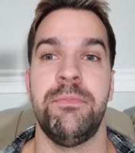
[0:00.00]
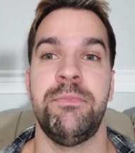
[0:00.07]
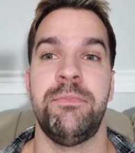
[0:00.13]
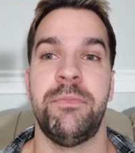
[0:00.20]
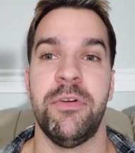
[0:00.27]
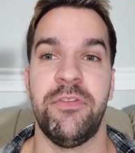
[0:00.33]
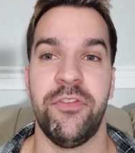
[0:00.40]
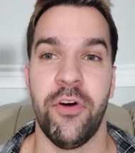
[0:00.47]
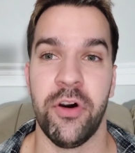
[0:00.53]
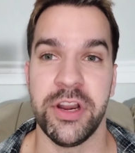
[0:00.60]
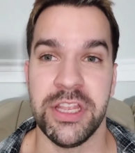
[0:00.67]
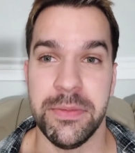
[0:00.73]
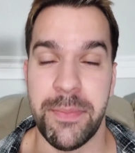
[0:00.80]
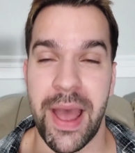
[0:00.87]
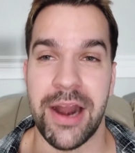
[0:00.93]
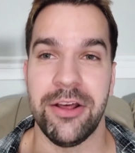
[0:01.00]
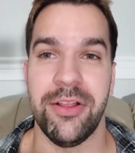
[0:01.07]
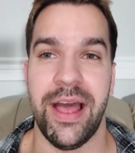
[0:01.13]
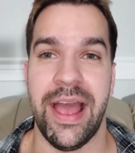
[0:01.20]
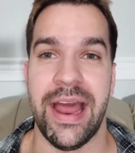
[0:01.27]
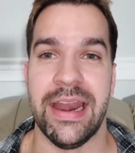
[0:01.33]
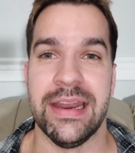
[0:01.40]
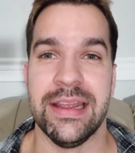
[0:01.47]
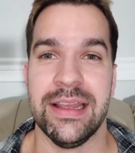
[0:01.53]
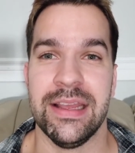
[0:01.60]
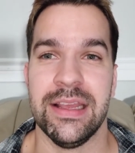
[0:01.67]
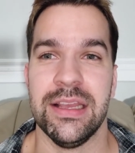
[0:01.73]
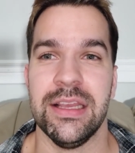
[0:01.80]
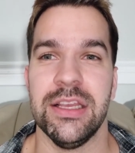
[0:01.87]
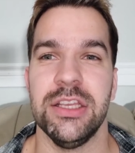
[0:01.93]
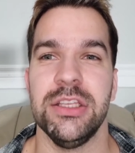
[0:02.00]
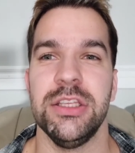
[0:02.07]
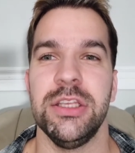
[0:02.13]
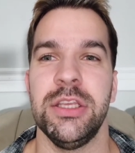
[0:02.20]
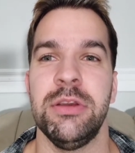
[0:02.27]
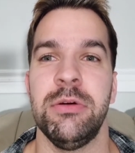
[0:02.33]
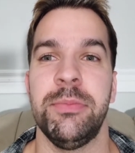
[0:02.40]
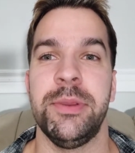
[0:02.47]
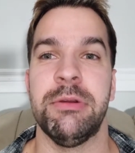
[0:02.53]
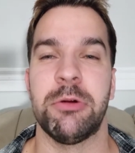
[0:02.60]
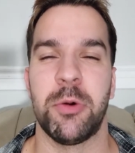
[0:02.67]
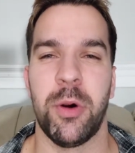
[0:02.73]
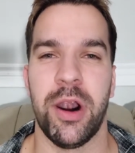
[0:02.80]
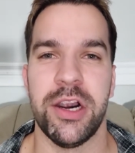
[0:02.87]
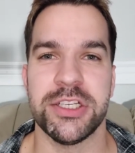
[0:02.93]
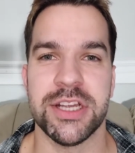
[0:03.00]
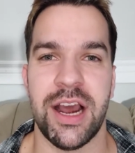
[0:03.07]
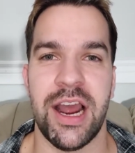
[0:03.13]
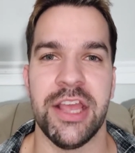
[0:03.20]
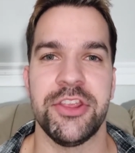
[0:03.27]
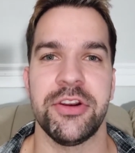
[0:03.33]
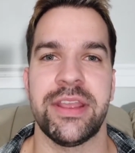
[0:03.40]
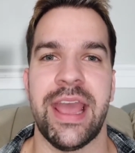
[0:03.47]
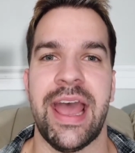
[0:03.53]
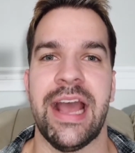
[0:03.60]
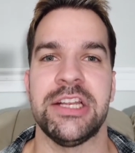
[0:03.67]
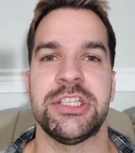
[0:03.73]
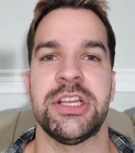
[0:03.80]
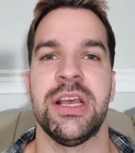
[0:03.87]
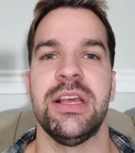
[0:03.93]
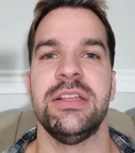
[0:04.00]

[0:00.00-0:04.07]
Before you battle N, you will be required to either catch